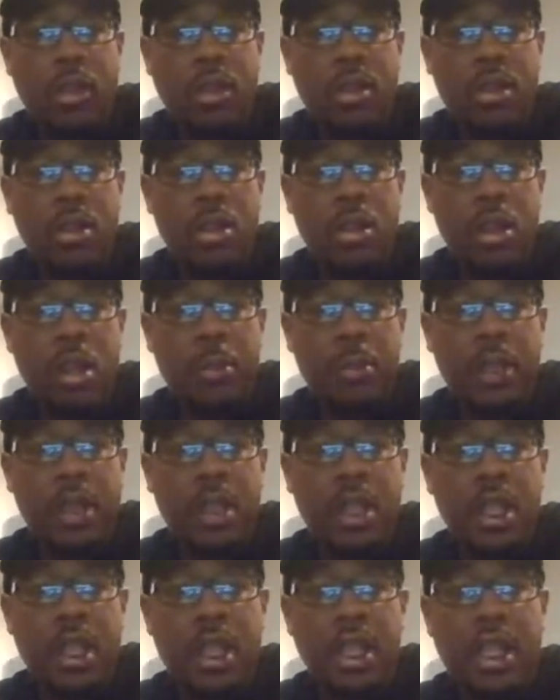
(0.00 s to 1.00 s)
You hear me?
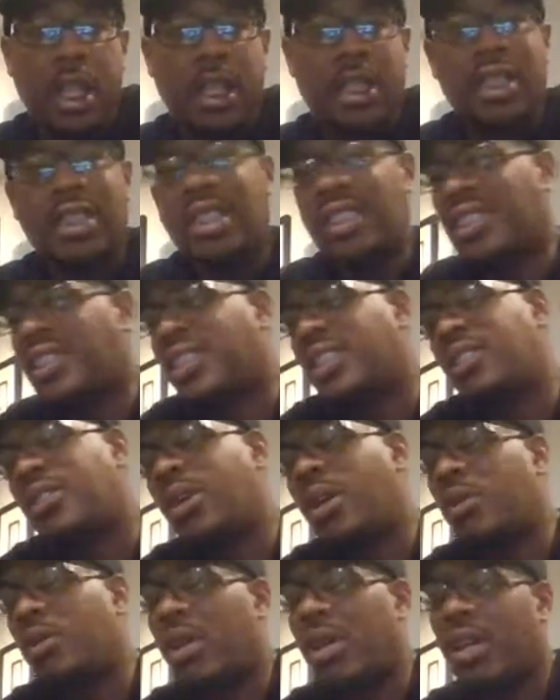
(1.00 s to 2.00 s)
I think they say, you
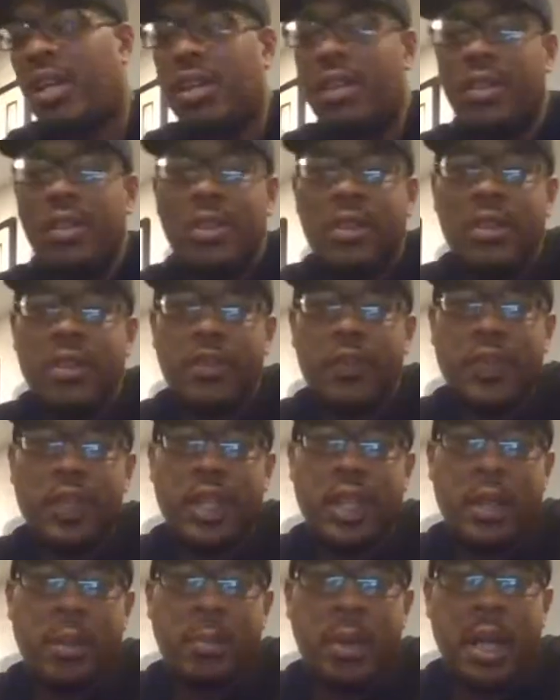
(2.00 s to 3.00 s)
know what?
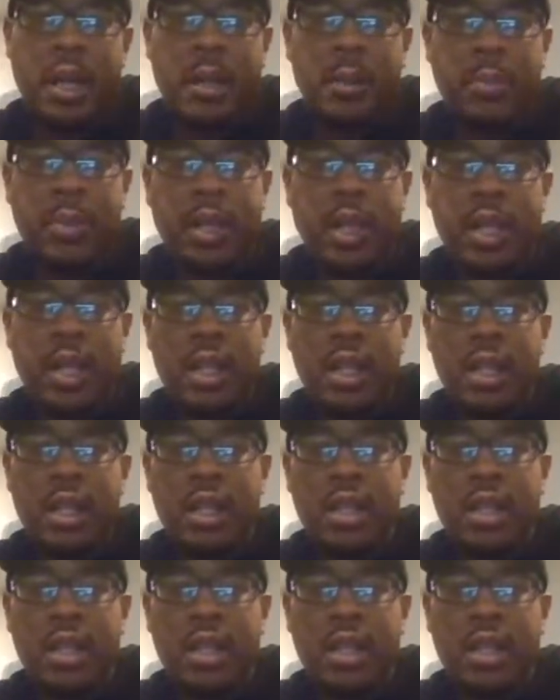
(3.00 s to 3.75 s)
Forget about it, man.